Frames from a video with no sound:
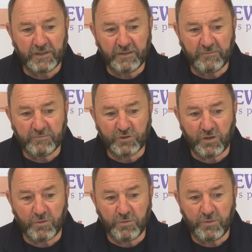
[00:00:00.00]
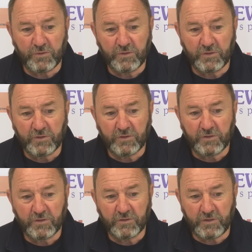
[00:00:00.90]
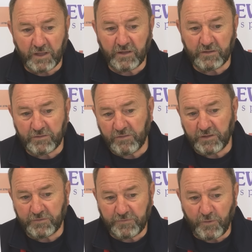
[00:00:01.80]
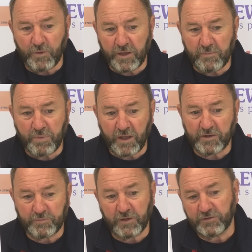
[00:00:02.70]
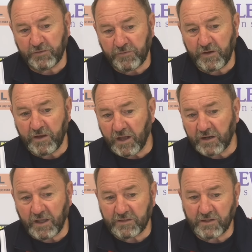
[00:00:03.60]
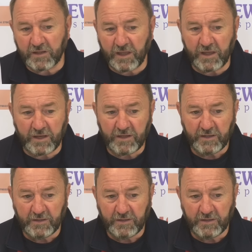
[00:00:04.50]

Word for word: Um, so, yeah, there's, there's 14 players plus the three young lads that are getting